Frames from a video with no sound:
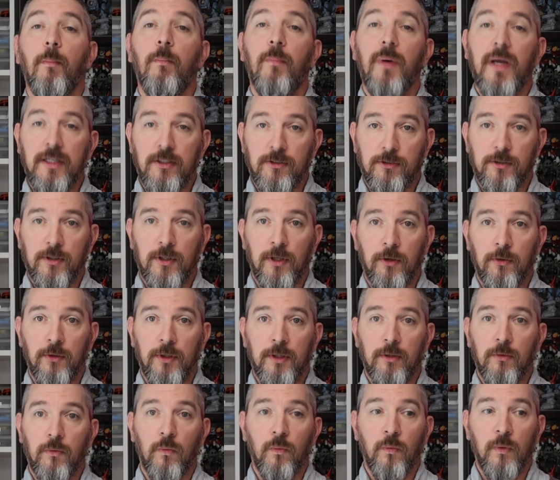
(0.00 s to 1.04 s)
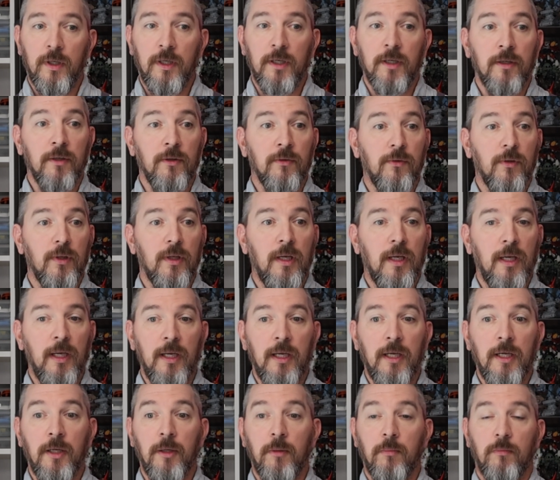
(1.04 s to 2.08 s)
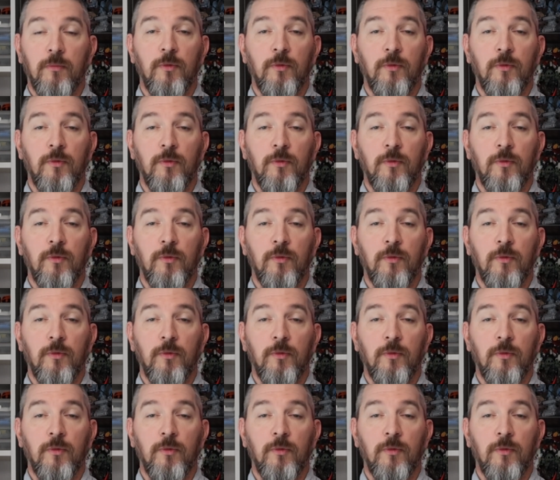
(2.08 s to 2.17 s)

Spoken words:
base coat it with a